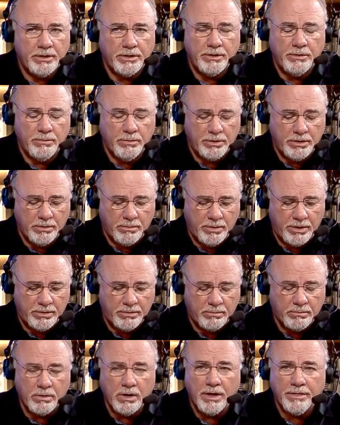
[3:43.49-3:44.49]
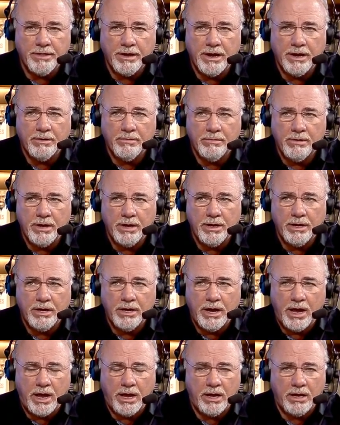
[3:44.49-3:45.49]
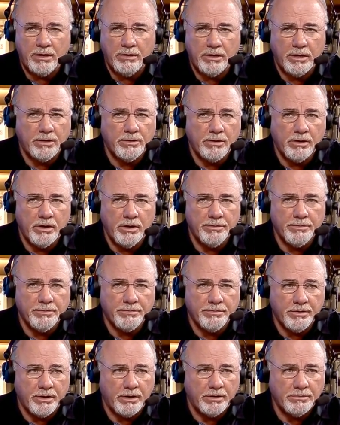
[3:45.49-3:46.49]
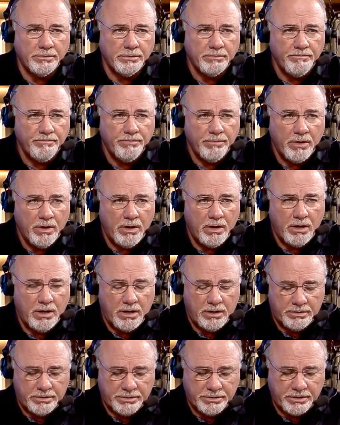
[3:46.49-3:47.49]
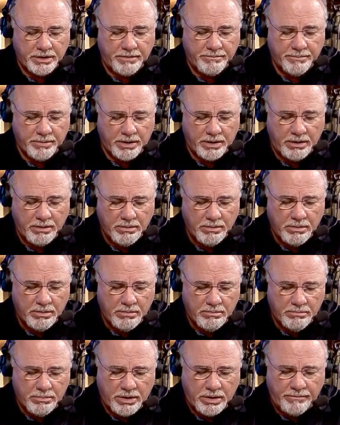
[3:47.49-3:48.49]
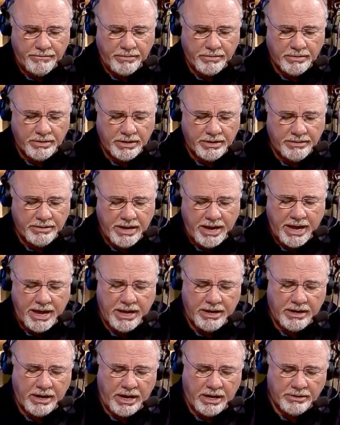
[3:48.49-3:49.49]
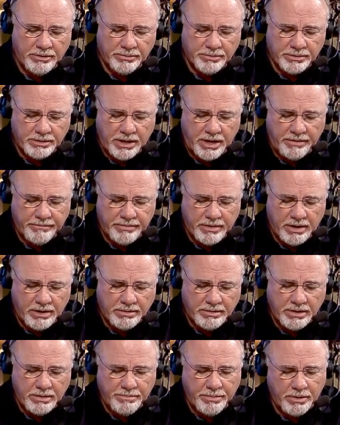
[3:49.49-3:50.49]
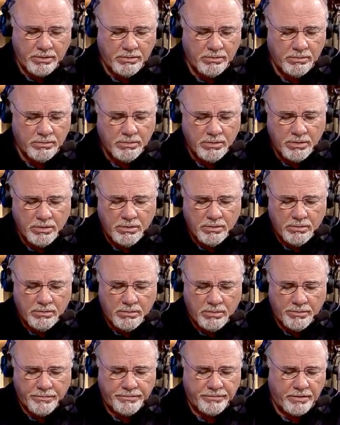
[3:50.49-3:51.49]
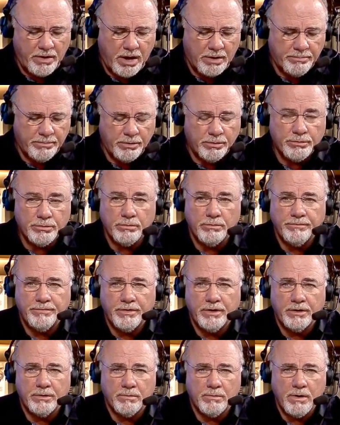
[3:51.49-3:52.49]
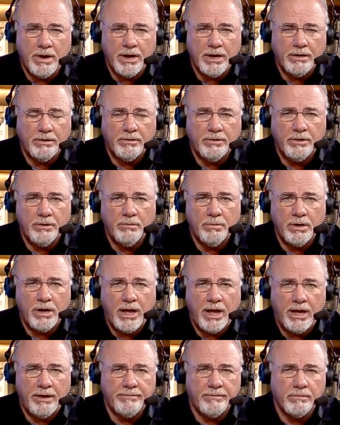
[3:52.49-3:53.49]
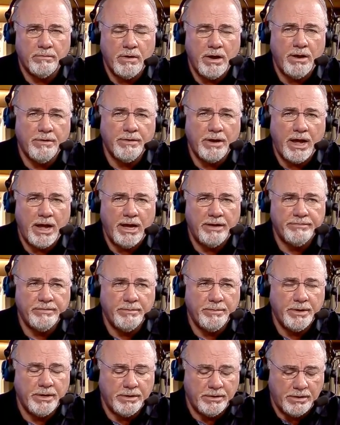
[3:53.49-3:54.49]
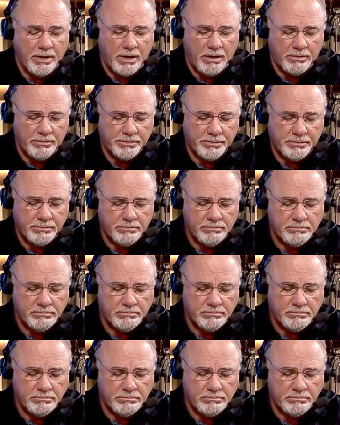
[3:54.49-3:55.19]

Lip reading: Then you would go into Roth IRA and into other things to save money. But if you did that and you saved at a typical growth stock mutual fund rate, you would have around $500,000.